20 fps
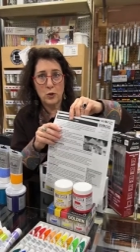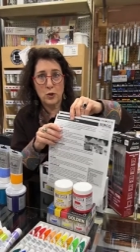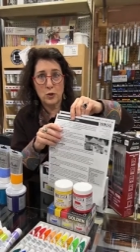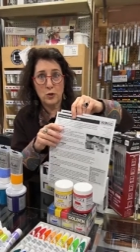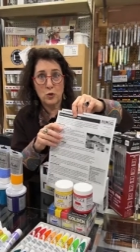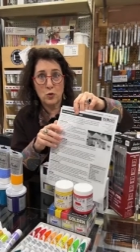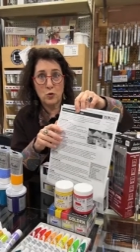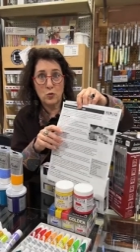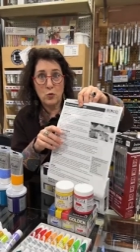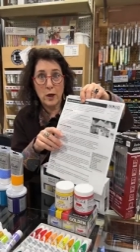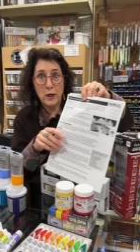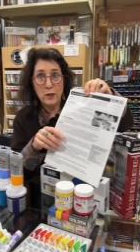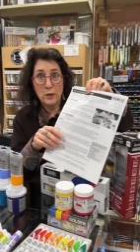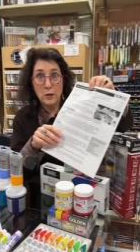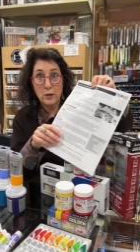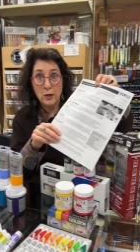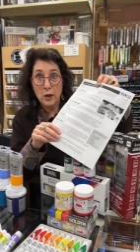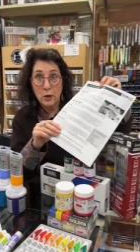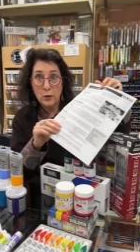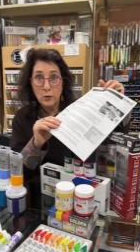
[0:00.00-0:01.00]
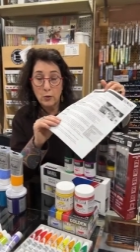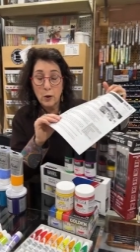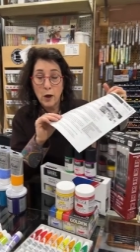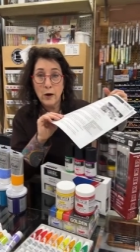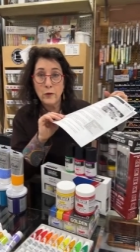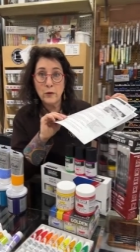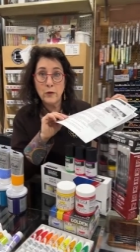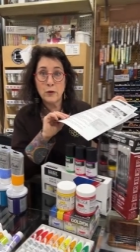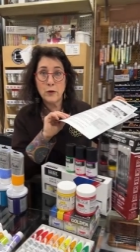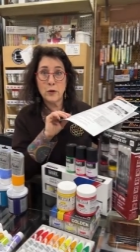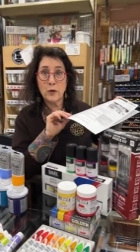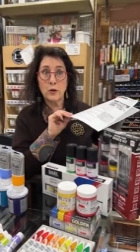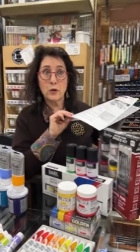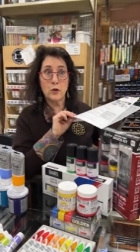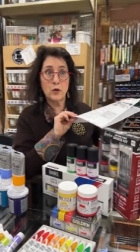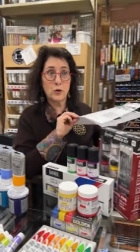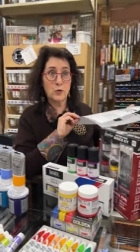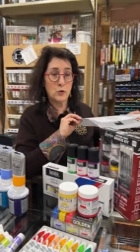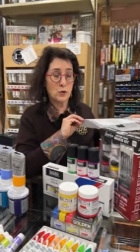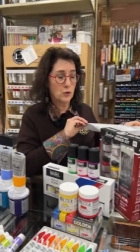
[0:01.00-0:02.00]
which is great to tell you everything
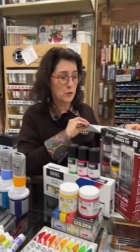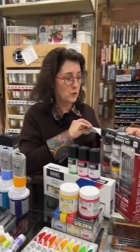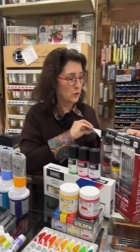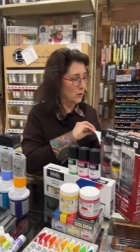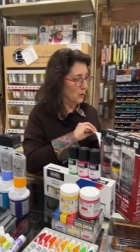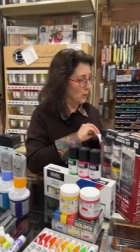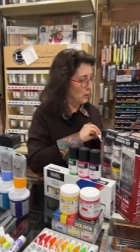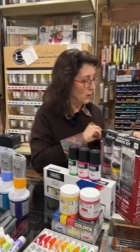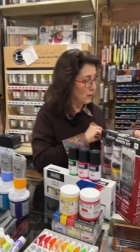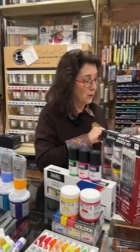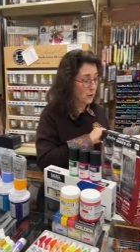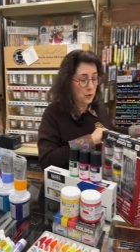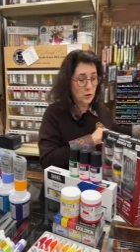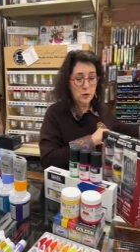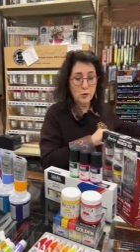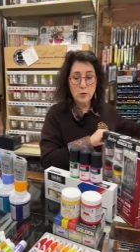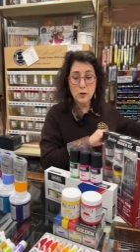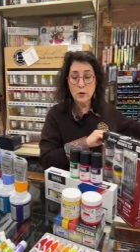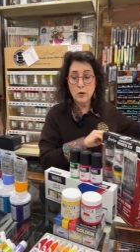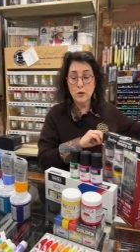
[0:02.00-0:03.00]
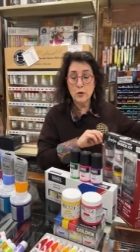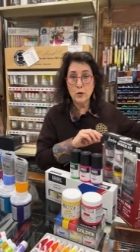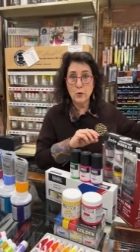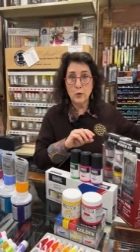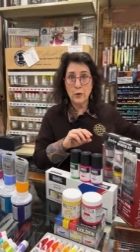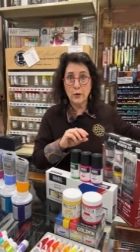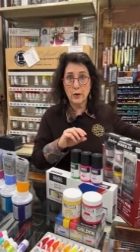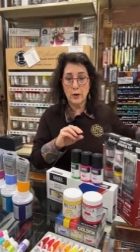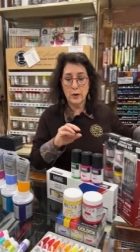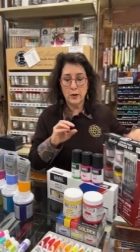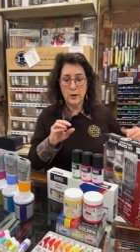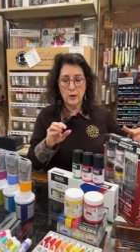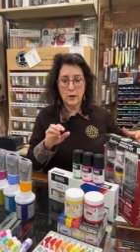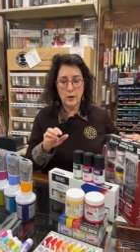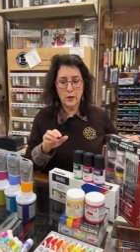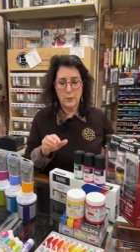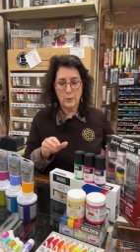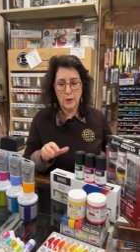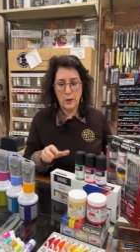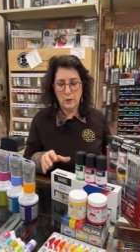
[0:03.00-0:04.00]
that you can do with it and
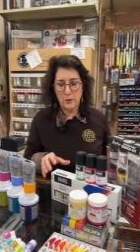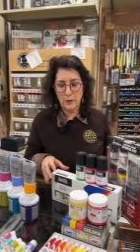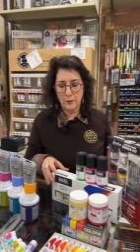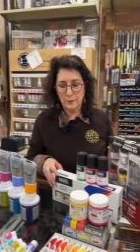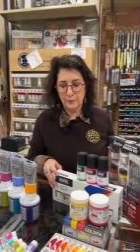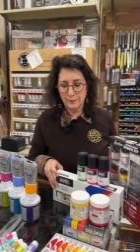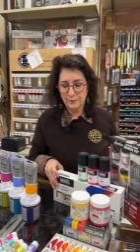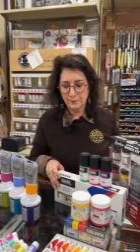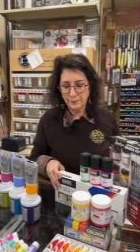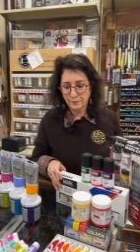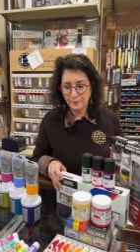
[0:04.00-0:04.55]
think about it.